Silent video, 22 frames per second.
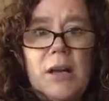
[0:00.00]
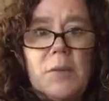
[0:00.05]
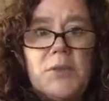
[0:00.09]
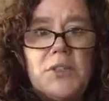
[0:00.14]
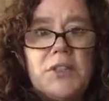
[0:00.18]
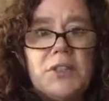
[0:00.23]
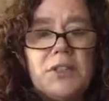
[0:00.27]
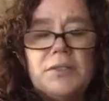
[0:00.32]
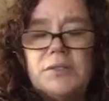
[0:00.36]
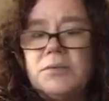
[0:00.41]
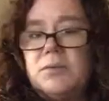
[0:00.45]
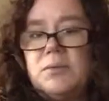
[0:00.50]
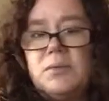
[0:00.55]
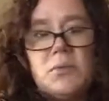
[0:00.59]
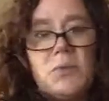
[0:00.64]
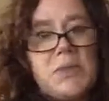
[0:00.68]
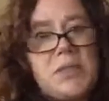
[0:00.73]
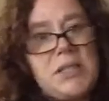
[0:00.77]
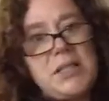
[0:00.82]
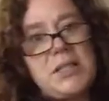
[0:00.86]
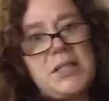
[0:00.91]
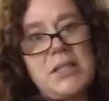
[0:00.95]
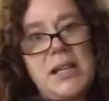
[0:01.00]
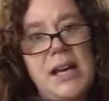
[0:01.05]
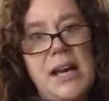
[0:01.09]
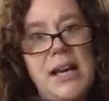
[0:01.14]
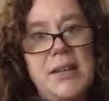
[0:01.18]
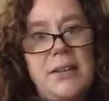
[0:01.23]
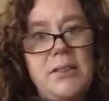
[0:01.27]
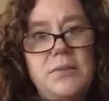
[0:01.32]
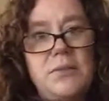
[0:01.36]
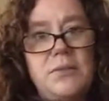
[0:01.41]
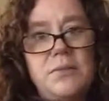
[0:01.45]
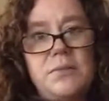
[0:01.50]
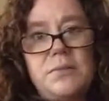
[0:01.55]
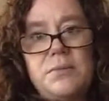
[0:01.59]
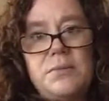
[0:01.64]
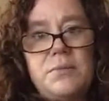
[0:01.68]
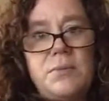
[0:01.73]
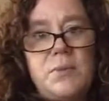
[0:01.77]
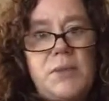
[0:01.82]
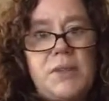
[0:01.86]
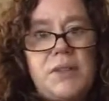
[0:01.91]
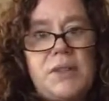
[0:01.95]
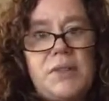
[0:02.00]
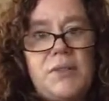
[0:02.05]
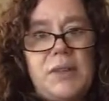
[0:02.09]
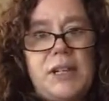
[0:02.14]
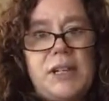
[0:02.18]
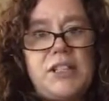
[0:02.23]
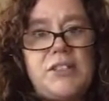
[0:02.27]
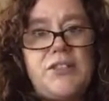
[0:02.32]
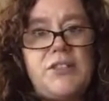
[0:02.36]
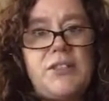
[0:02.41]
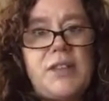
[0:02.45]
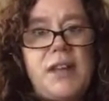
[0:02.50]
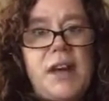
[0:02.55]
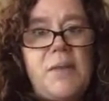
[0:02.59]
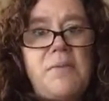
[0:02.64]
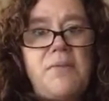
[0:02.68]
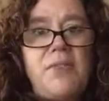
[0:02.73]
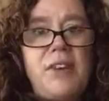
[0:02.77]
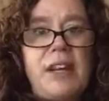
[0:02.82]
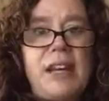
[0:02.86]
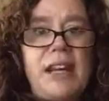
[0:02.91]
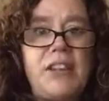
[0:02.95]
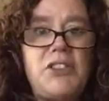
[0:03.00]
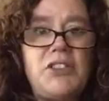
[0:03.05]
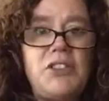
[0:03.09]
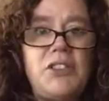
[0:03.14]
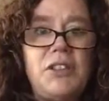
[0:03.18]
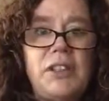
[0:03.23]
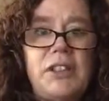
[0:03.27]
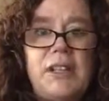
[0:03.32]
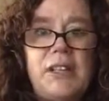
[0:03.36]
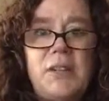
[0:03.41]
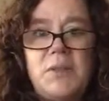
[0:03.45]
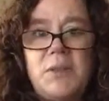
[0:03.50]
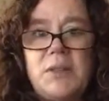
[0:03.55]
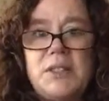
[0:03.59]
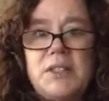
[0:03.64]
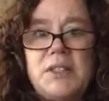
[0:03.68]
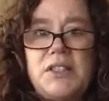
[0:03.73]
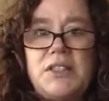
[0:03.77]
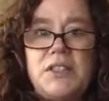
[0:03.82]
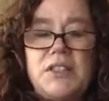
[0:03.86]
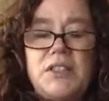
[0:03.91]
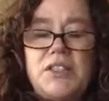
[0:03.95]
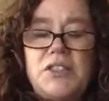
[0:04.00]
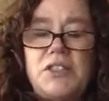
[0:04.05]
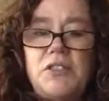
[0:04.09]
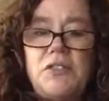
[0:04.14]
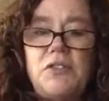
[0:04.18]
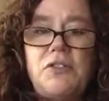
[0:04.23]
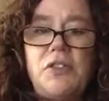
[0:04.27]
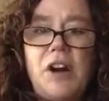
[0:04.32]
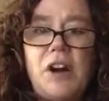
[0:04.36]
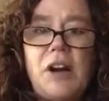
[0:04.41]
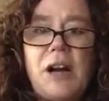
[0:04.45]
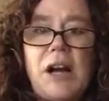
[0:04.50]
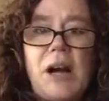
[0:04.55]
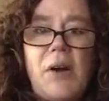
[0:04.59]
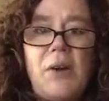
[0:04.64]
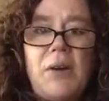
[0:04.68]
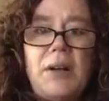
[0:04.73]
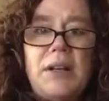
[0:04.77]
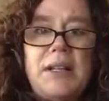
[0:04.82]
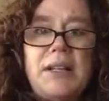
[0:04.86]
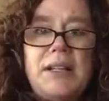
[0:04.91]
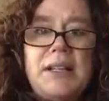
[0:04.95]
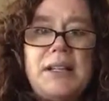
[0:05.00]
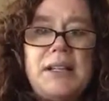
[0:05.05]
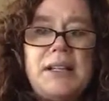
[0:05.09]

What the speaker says: option, was not within reach for them financially. It was just too far out.